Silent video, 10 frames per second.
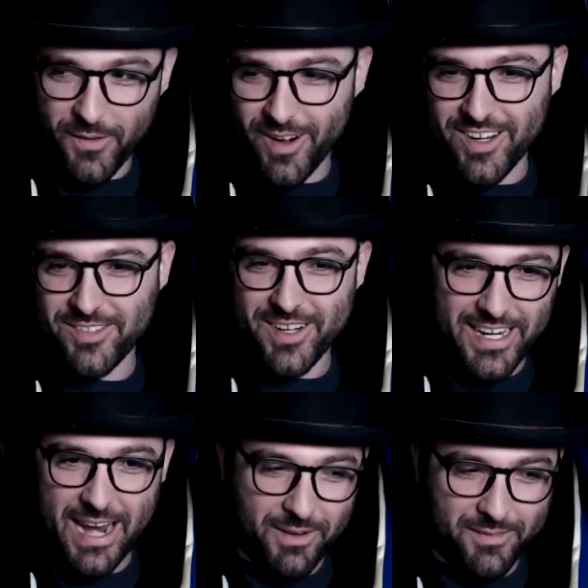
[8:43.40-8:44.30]
Forge.
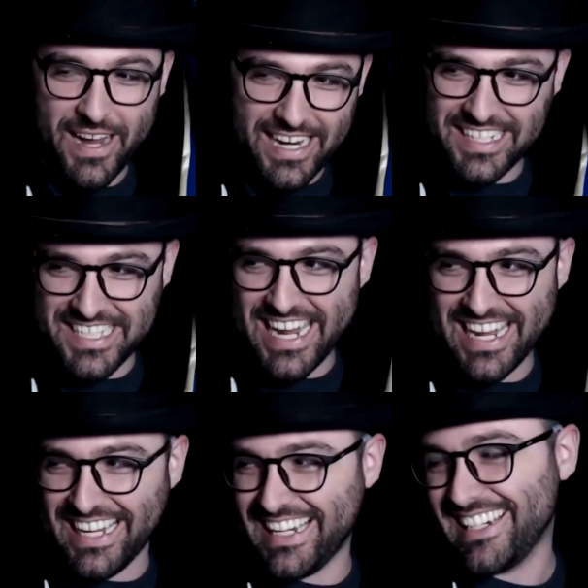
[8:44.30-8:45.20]
could never find a
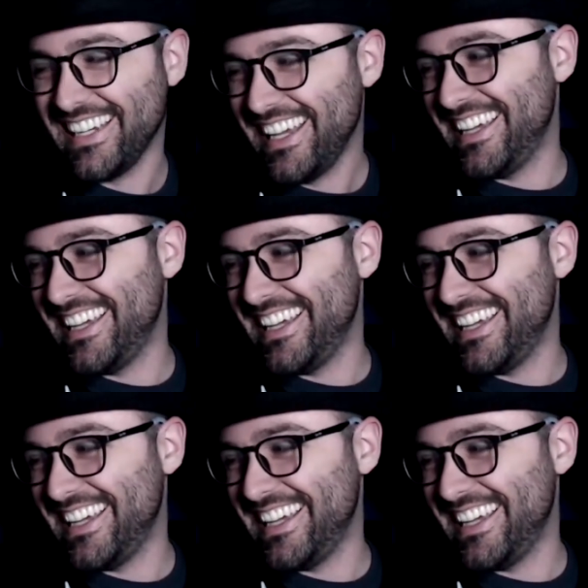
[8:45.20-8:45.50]
tank.